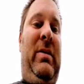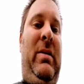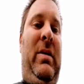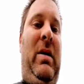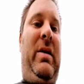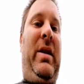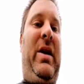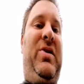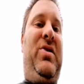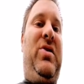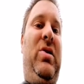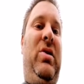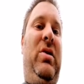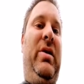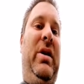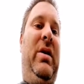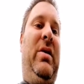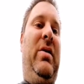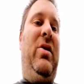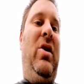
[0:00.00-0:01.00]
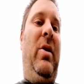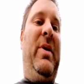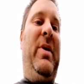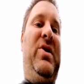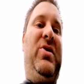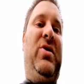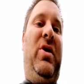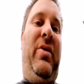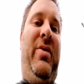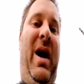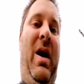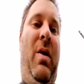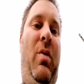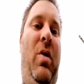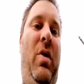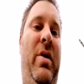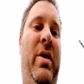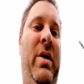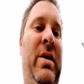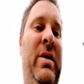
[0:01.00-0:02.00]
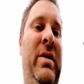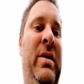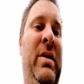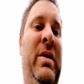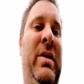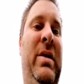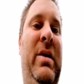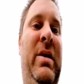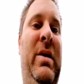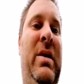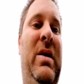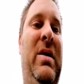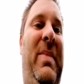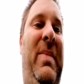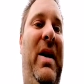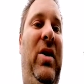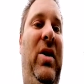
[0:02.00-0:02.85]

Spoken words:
Unless he only commented on that one, about the